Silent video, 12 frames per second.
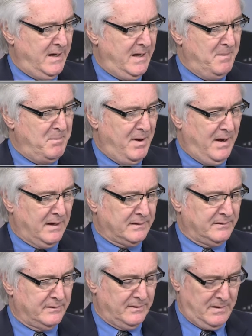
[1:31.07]

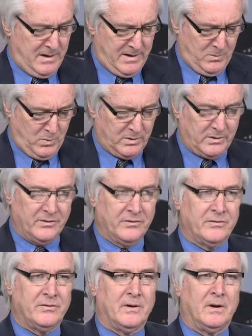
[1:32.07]
Impact
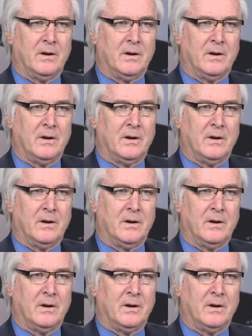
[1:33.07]
Ironworkers